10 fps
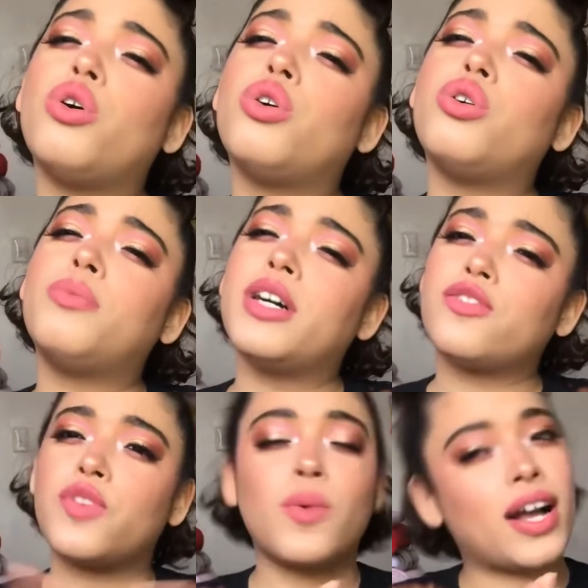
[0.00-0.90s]
much for
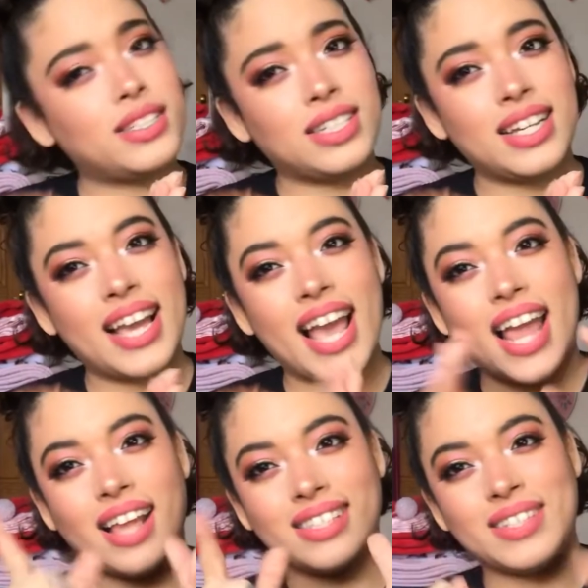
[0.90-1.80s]
watching, and I'll
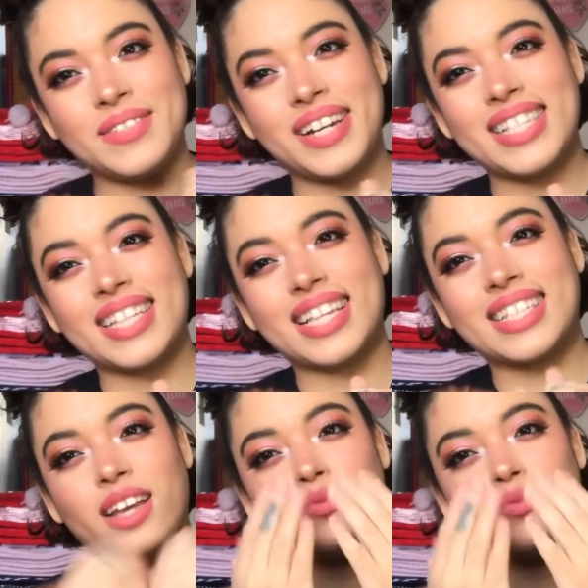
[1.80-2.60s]
see you guys next time.